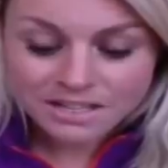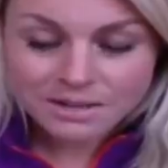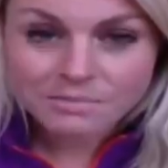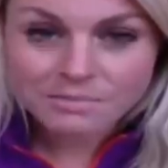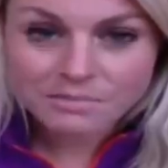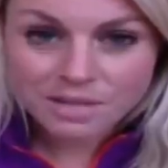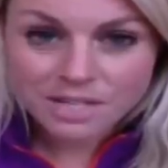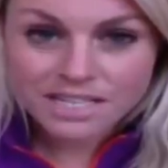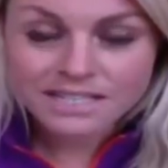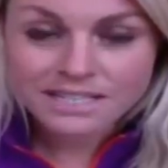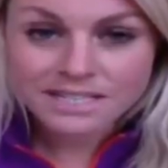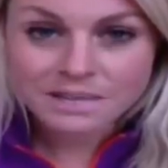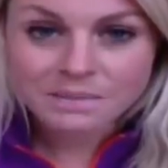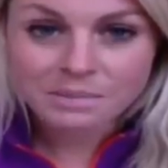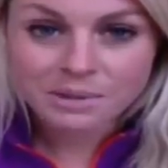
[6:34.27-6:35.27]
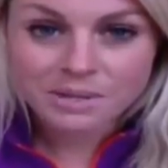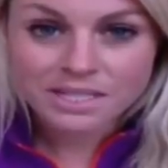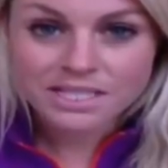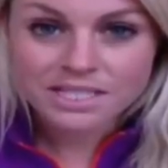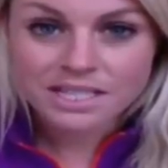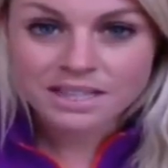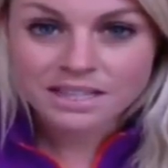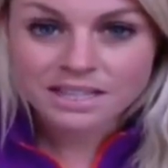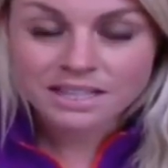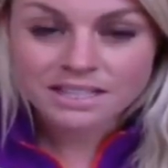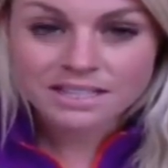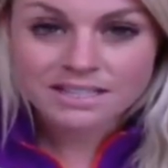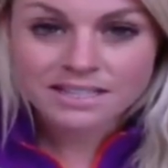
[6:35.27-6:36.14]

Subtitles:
So I'm really disappointed that this has